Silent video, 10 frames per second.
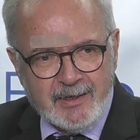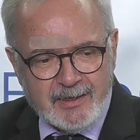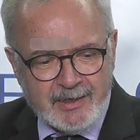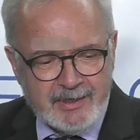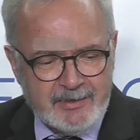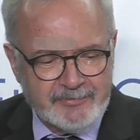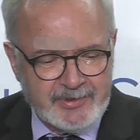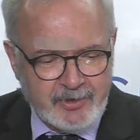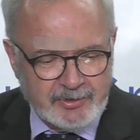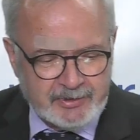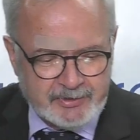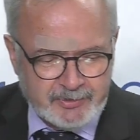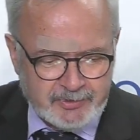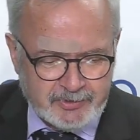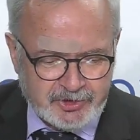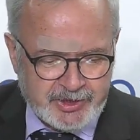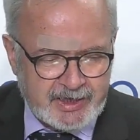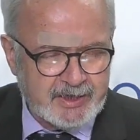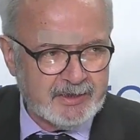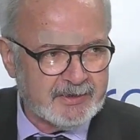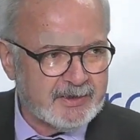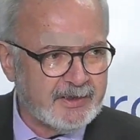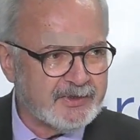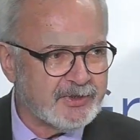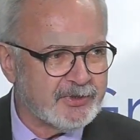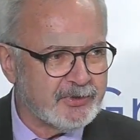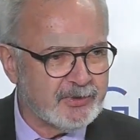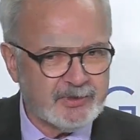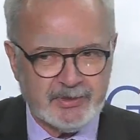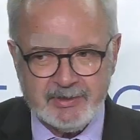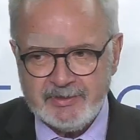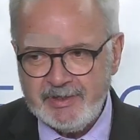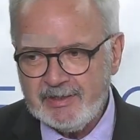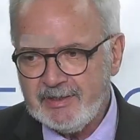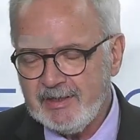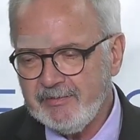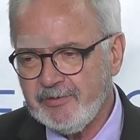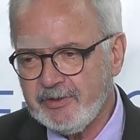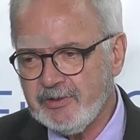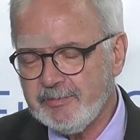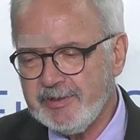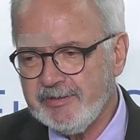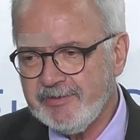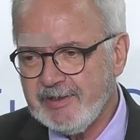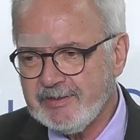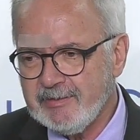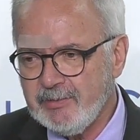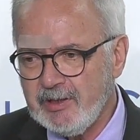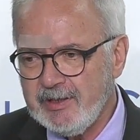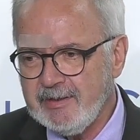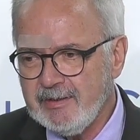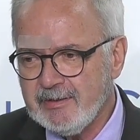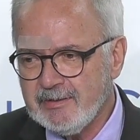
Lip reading: I have the honor to chair an institute and think tank for European affairs in Berlin.